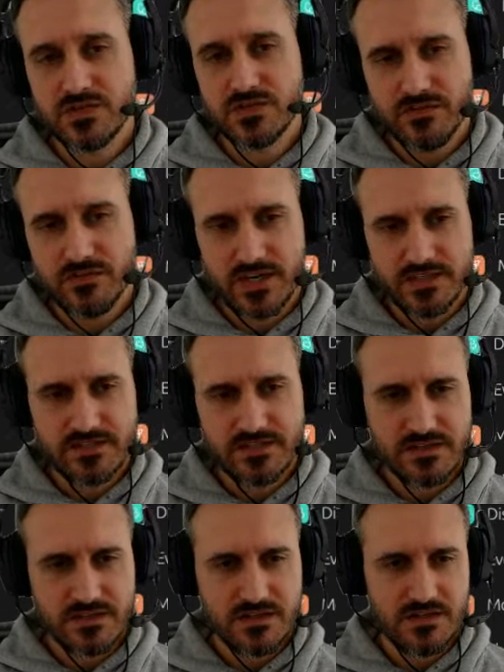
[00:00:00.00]
virtual
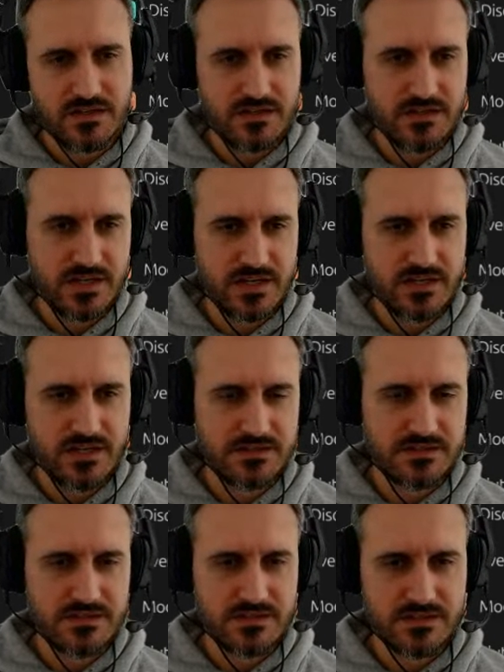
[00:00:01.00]
device,
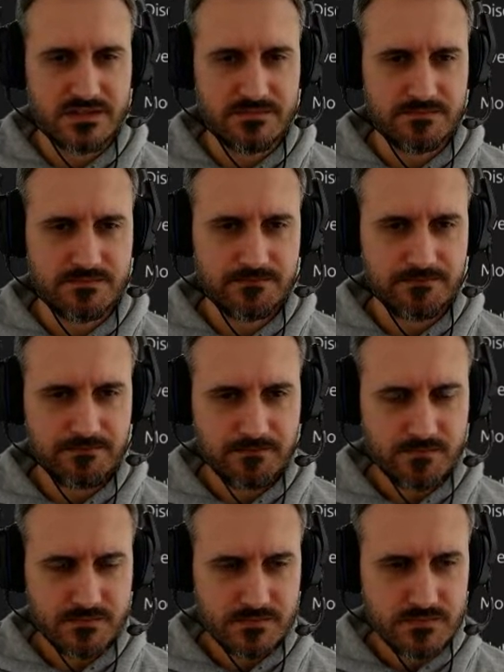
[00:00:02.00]
and
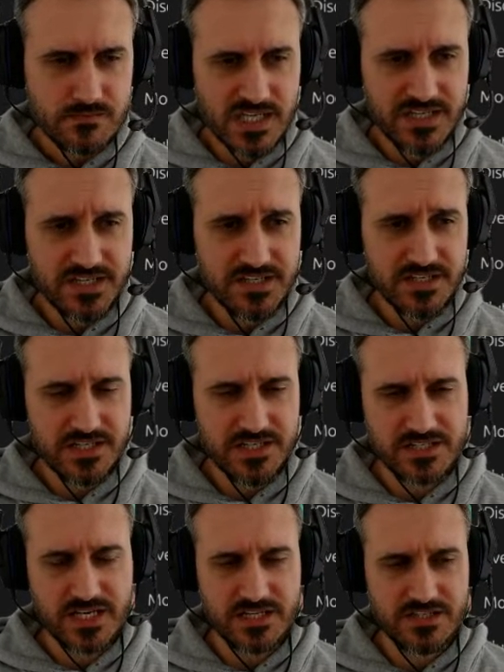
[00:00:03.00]

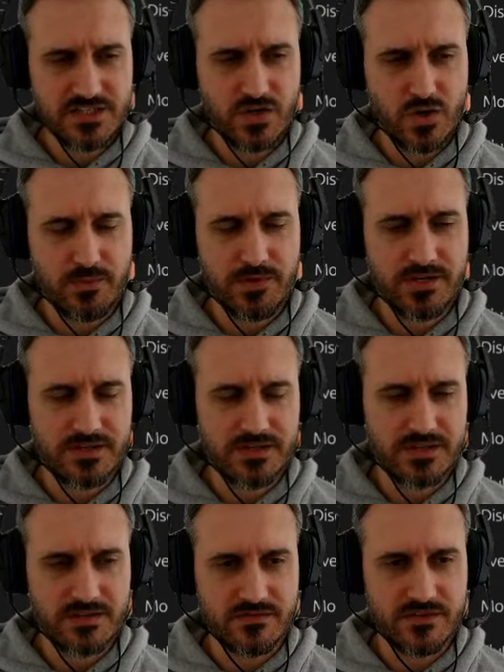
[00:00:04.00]
here he is actually
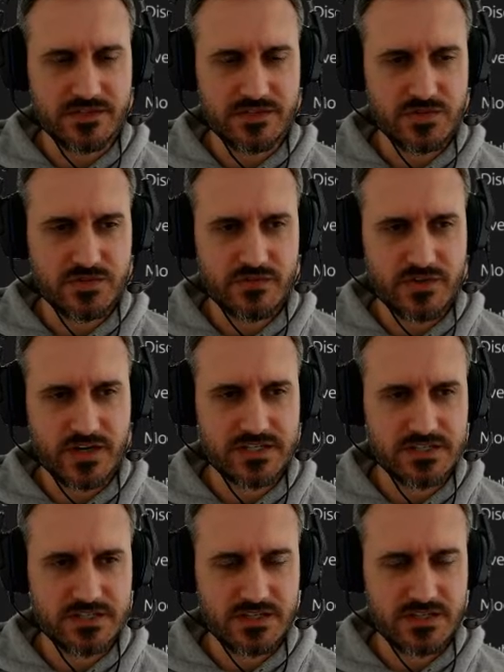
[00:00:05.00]
open it in the virtual
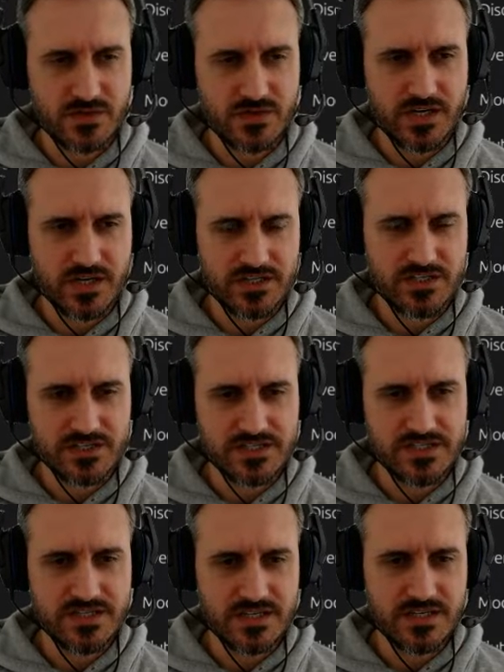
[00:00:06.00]
device, and you can
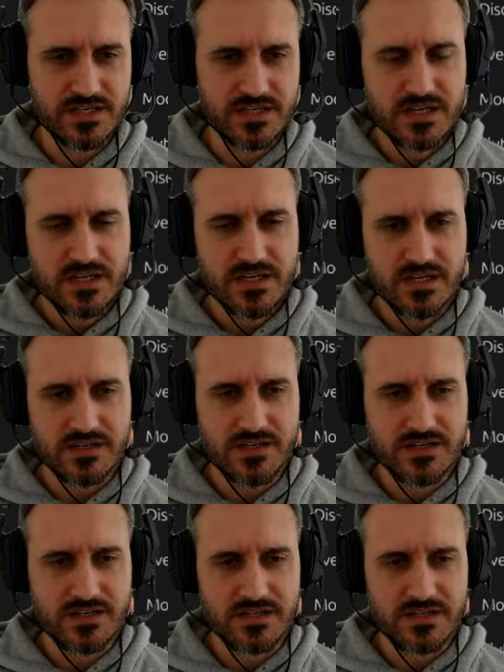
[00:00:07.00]
actually see
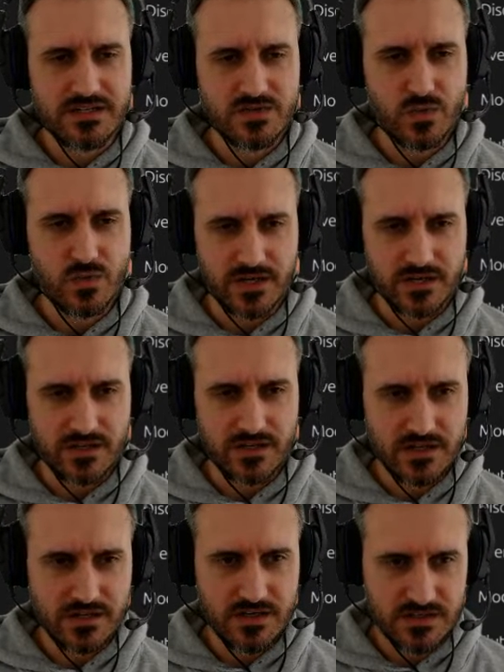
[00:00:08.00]
that is
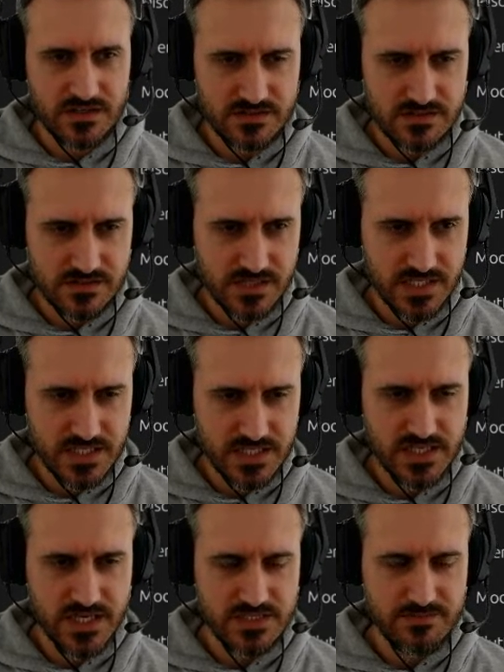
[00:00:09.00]
working. In
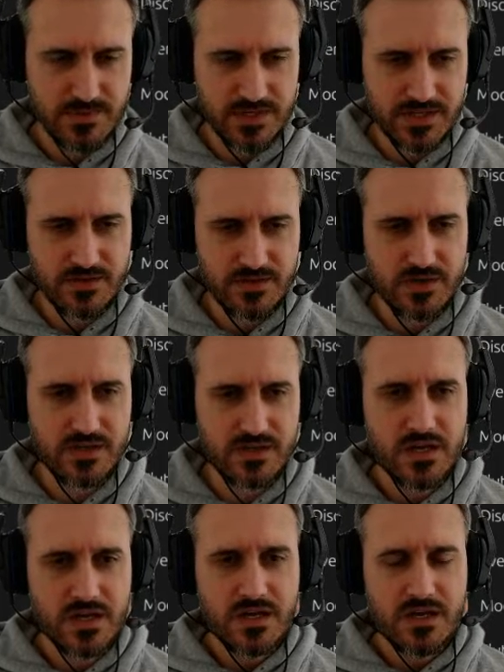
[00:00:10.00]
his case
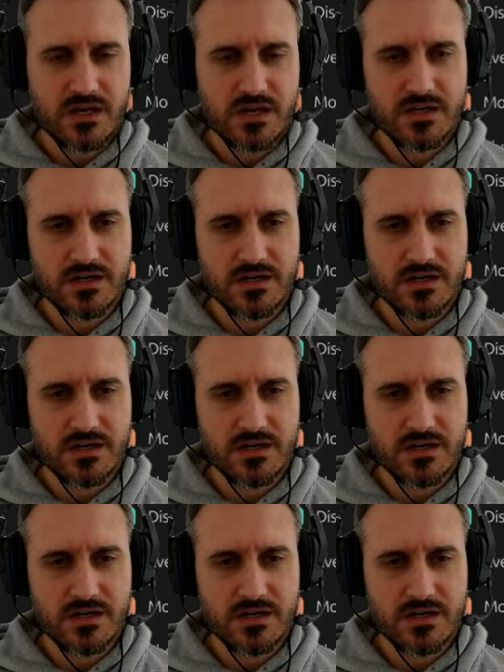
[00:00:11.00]
particularly,